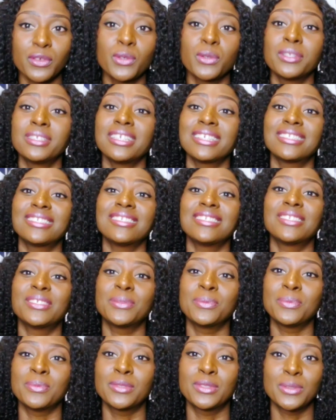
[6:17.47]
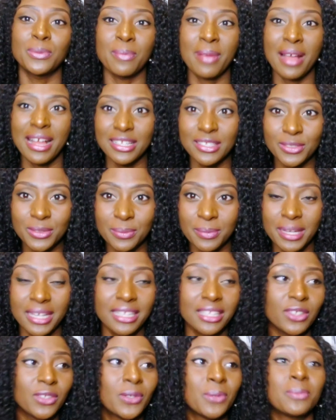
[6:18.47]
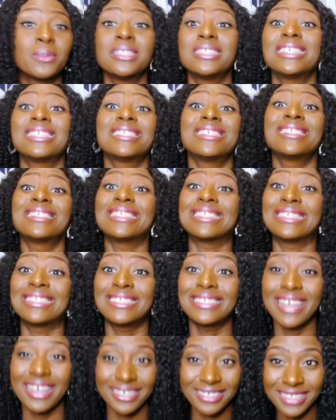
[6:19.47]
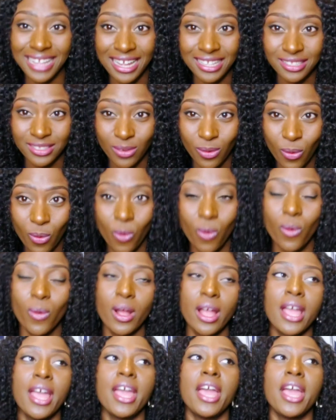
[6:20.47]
you're addicted to masturbating, you're addicted to sex as a whole,